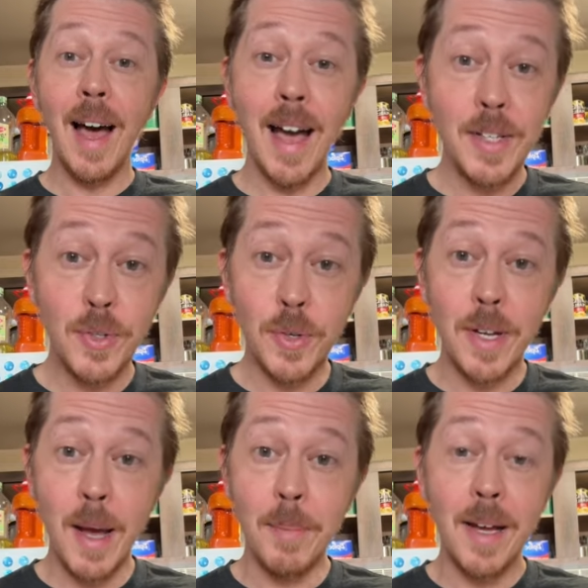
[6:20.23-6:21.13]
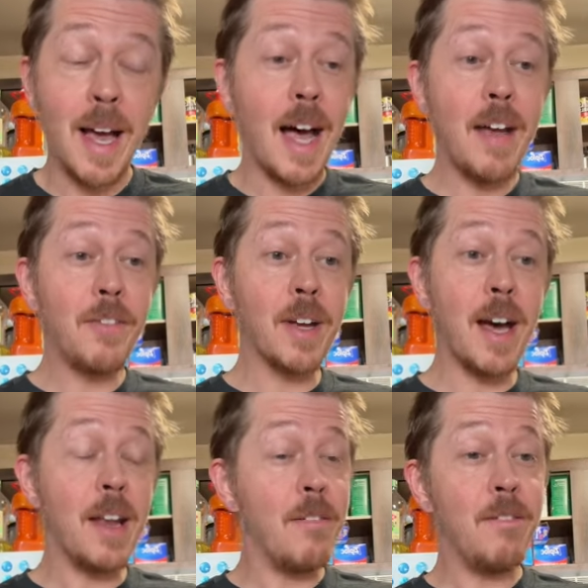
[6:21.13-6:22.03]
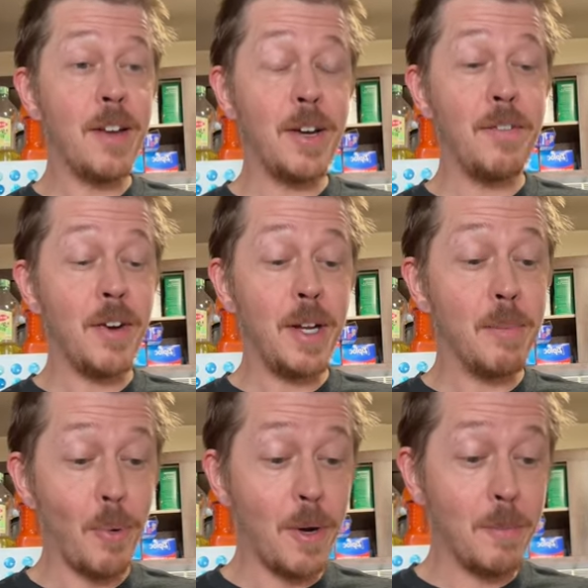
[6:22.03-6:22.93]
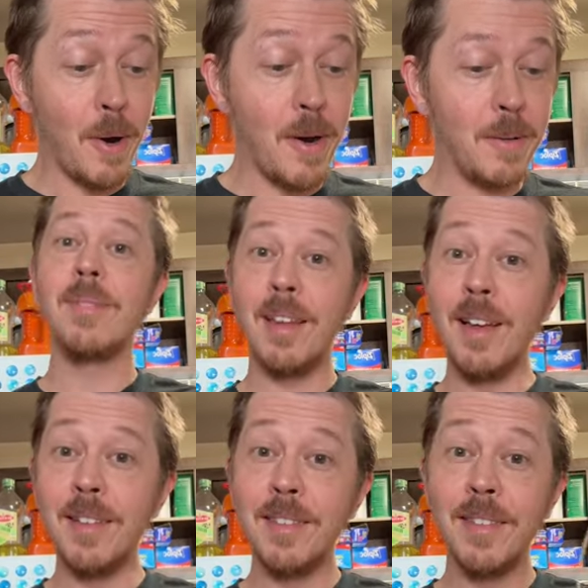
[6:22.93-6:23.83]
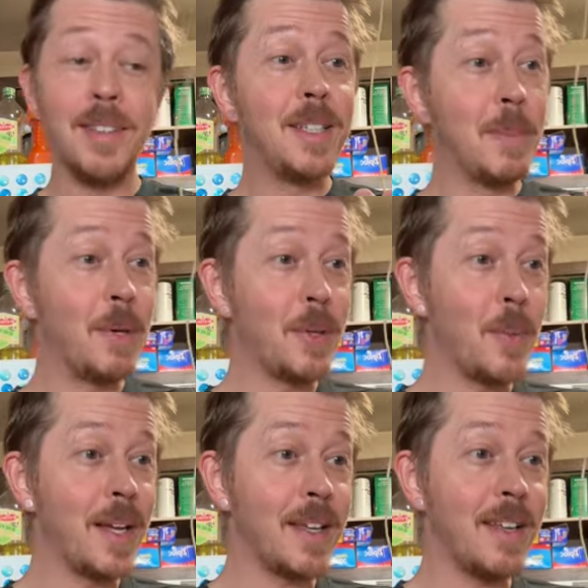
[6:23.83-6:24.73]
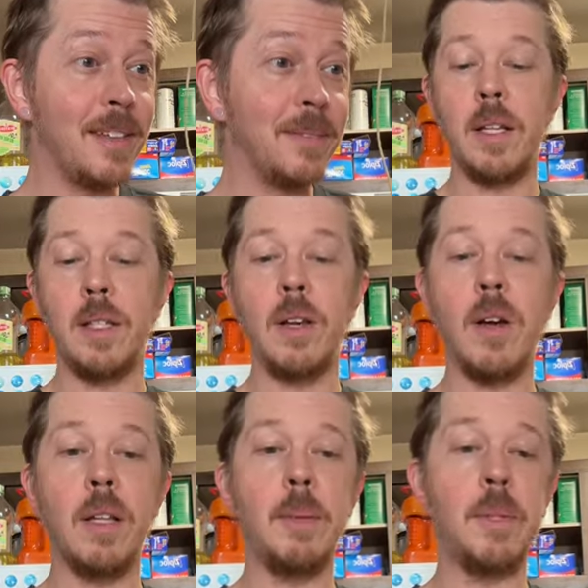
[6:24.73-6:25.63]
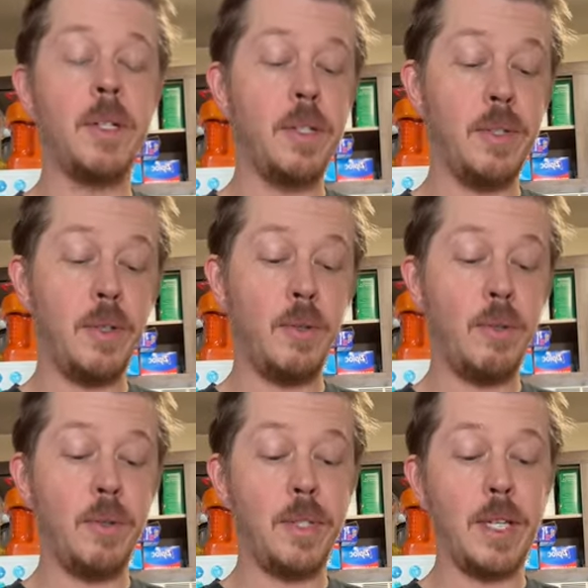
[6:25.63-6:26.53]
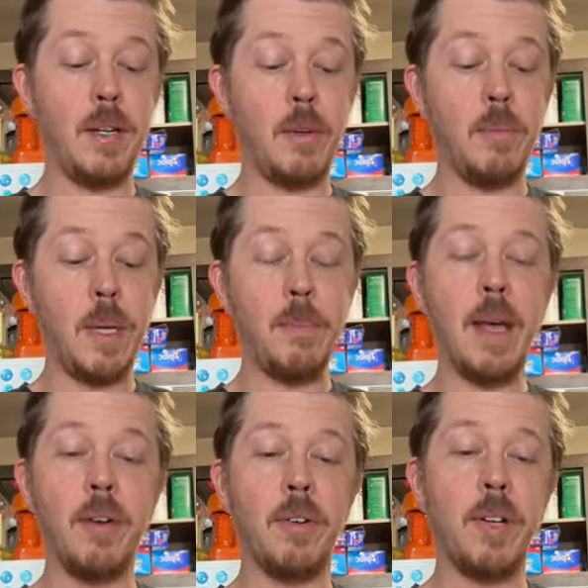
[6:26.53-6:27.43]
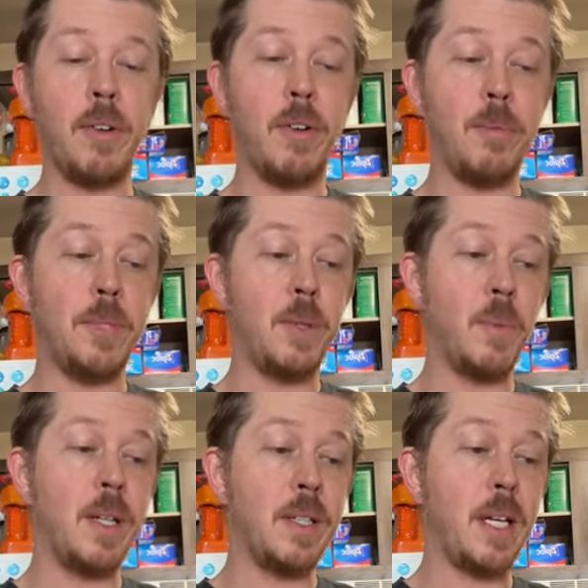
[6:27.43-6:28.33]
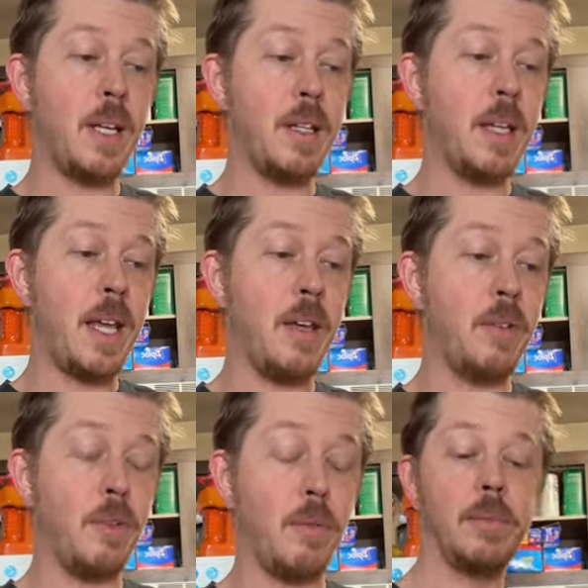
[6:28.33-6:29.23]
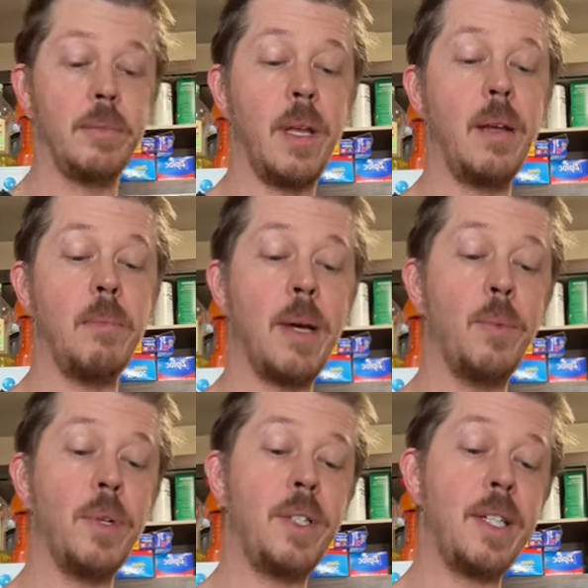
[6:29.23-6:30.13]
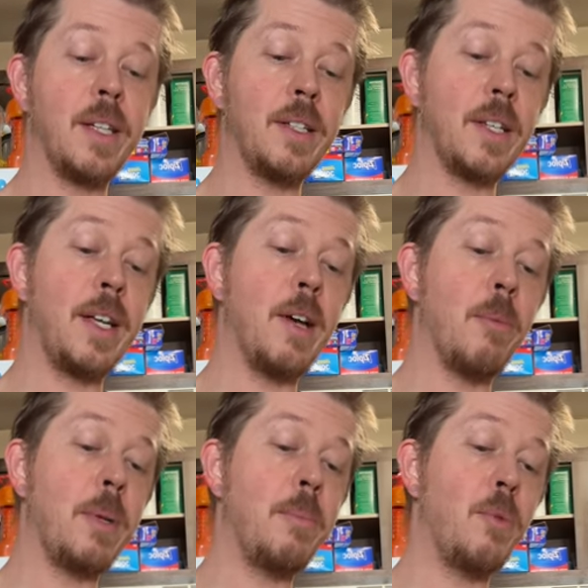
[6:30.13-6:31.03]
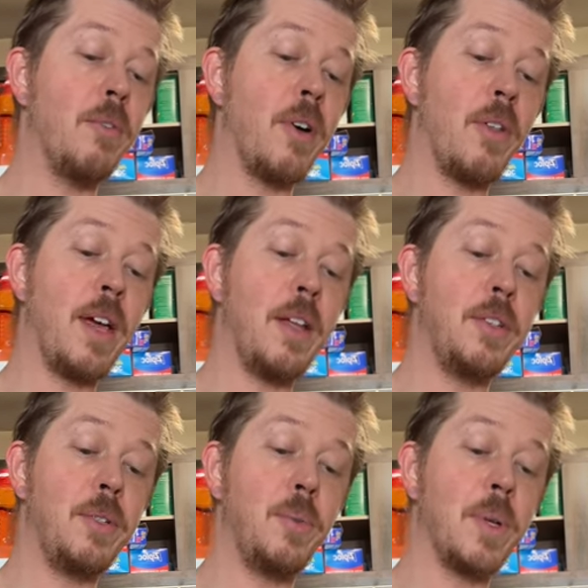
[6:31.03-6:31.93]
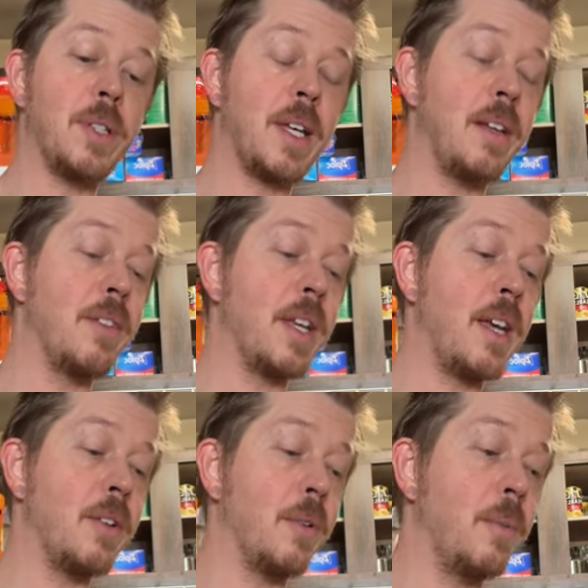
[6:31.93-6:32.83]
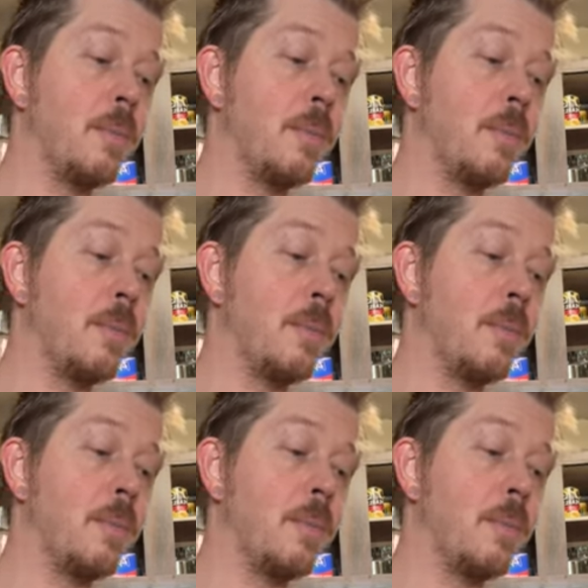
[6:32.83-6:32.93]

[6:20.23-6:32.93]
I screwed up. I forgot a very, very important part to put the wick in. All I'm gonna do is get all my powder and herbs to one side of the candle. My wood stick is gonna help me move all that to one side of the candle.